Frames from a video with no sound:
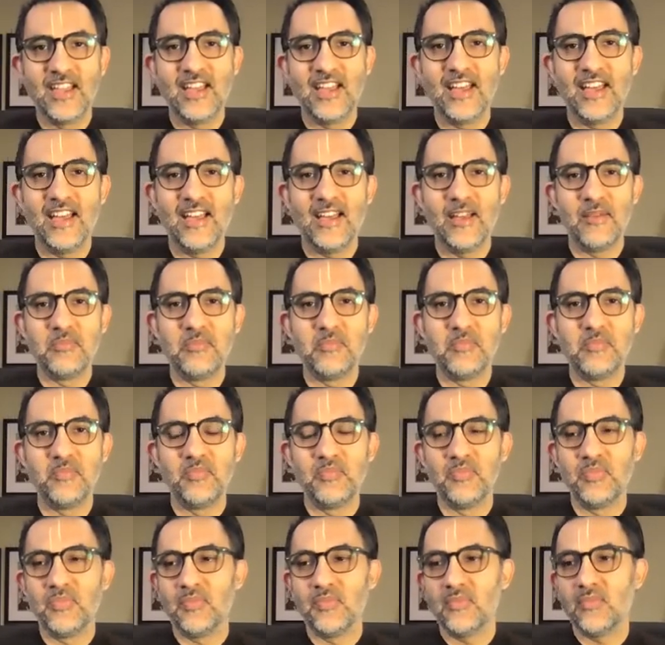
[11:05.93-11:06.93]

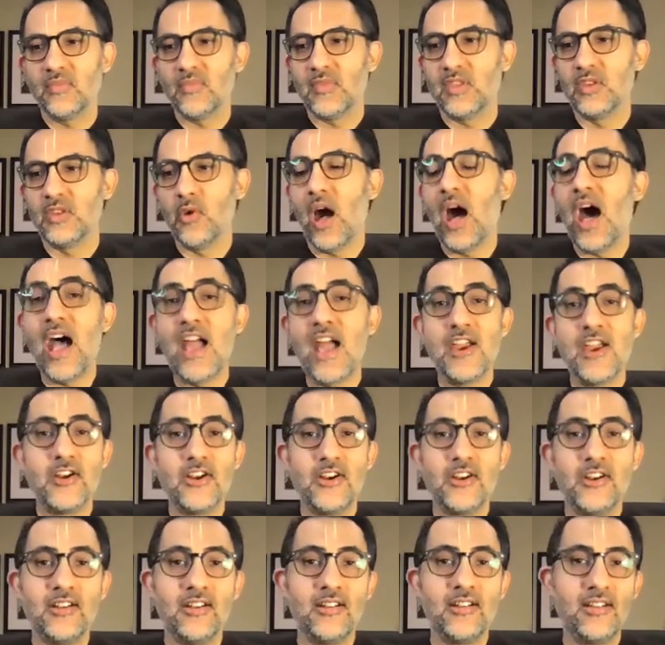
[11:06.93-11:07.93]
you
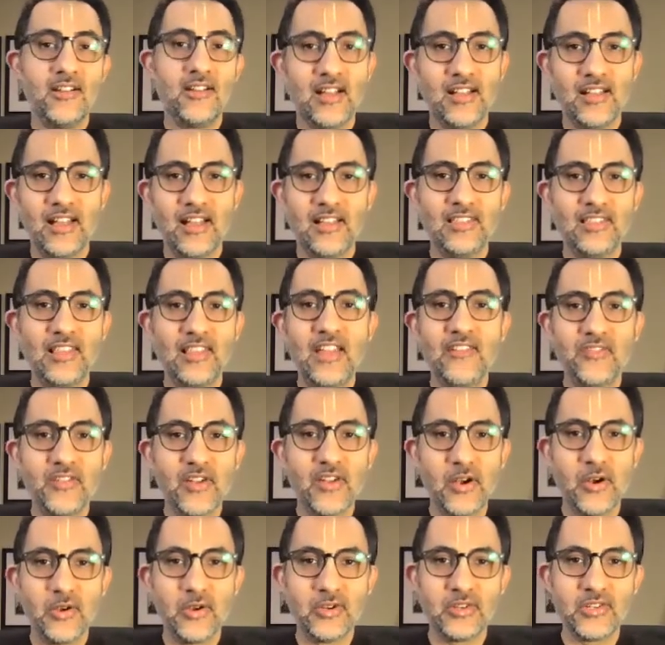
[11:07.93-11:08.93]
hire a life
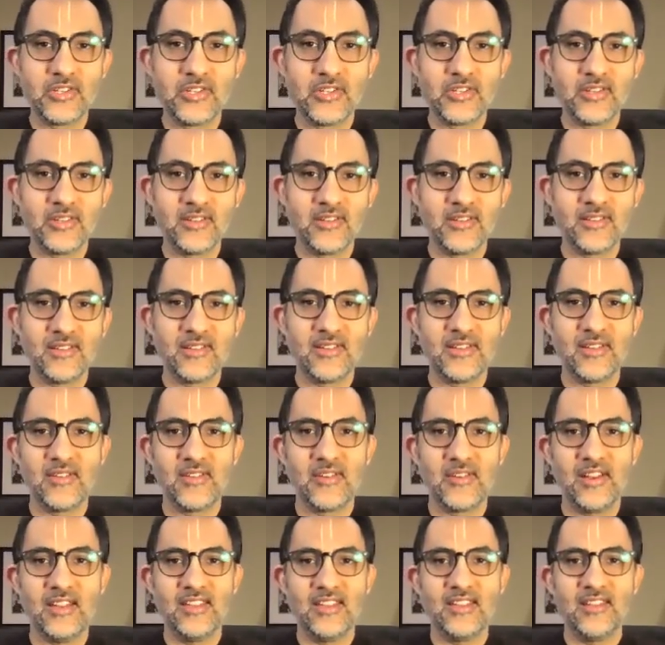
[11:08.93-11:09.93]
coach,
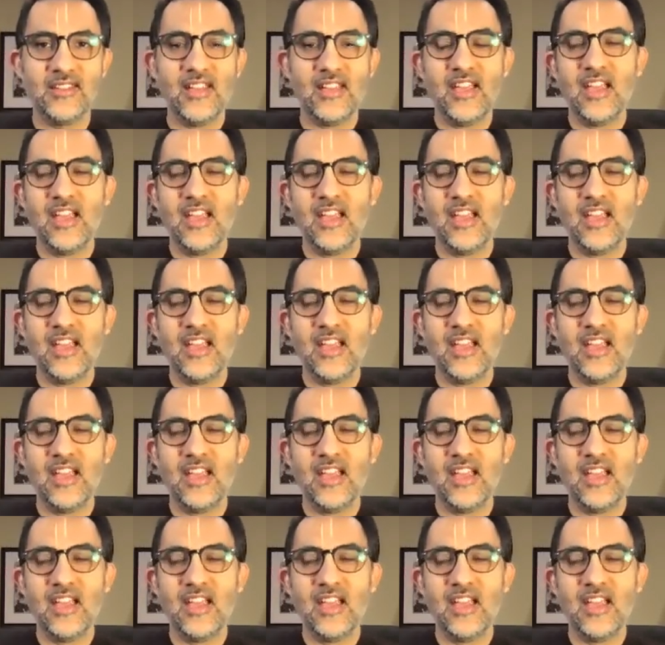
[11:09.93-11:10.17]
right?